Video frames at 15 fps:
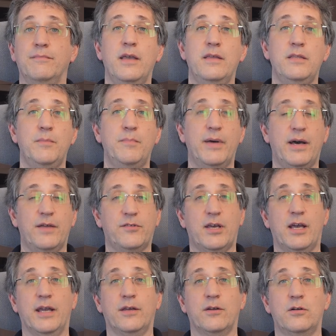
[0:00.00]
In the bad
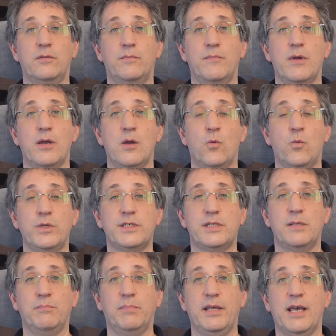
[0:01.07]
anchor, we
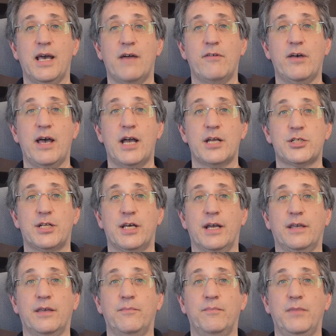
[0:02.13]
simply have a
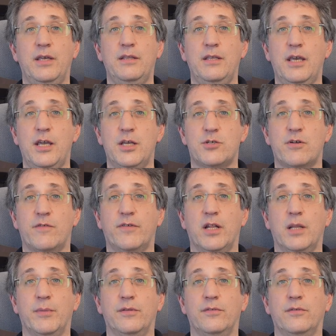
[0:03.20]
hashtag in the href
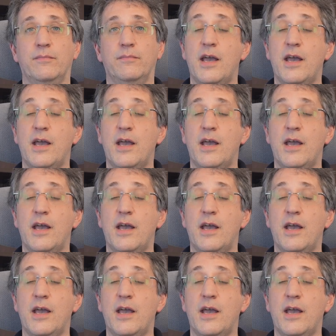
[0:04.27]
element,